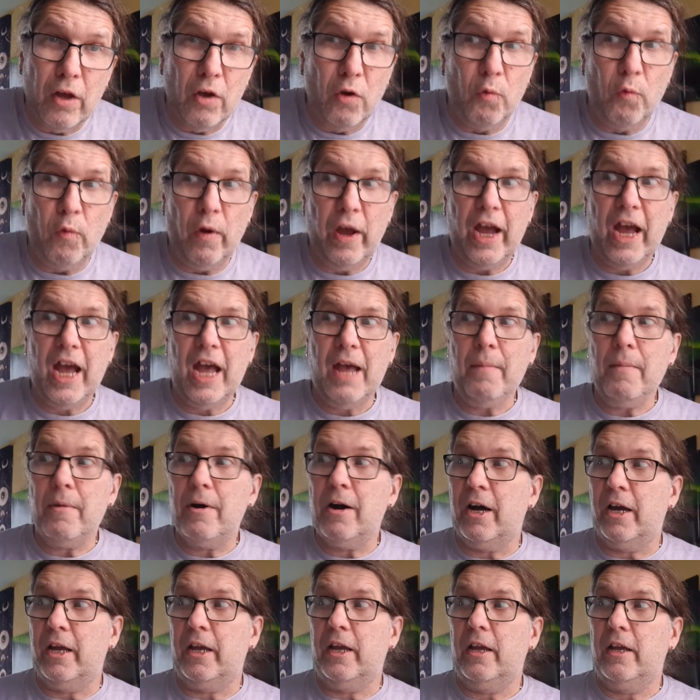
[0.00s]
Where am
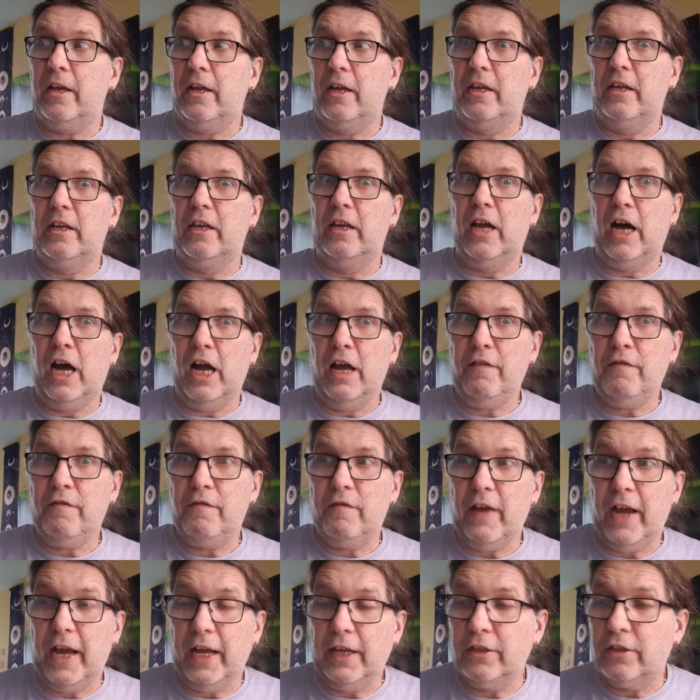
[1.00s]
I in life?
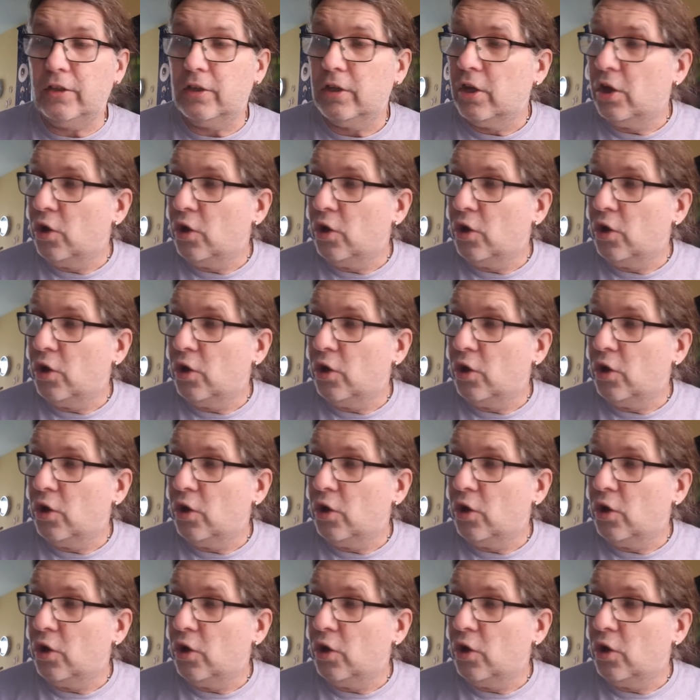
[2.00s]
And